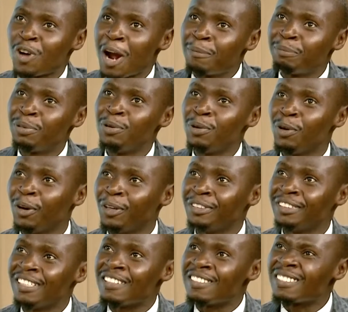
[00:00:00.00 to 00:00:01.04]
trample
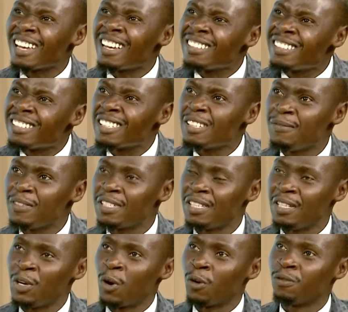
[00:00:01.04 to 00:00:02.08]
on the
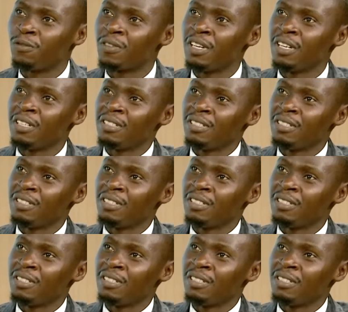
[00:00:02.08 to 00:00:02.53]
sensitivity of